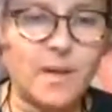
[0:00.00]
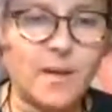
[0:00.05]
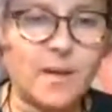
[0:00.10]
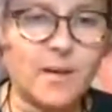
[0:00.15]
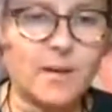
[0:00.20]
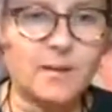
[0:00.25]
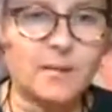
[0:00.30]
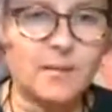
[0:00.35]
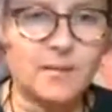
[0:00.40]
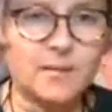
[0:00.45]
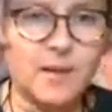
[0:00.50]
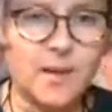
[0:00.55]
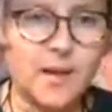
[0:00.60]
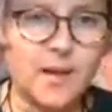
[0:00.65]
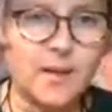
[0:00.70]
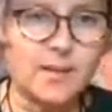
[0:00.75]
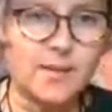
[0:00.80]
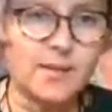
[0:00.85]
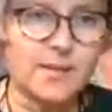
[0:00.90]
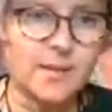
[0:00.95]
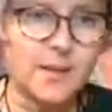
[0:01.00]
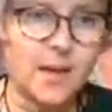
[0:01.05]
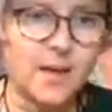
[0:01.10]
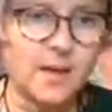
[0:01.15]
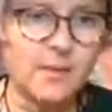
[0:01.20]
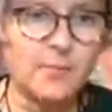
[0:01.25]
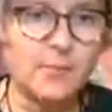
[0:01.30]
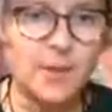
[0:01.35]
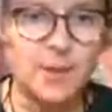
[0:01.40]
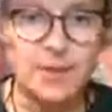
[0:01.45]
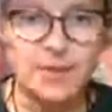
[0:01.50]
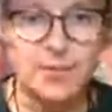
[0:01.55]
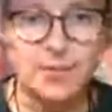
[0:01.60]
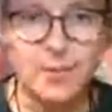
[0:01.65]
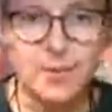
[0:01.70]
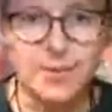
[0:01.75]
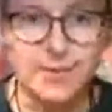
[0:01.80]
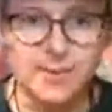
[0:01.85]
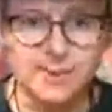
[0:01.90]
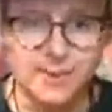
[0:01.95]
And last time it
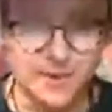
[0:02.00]
was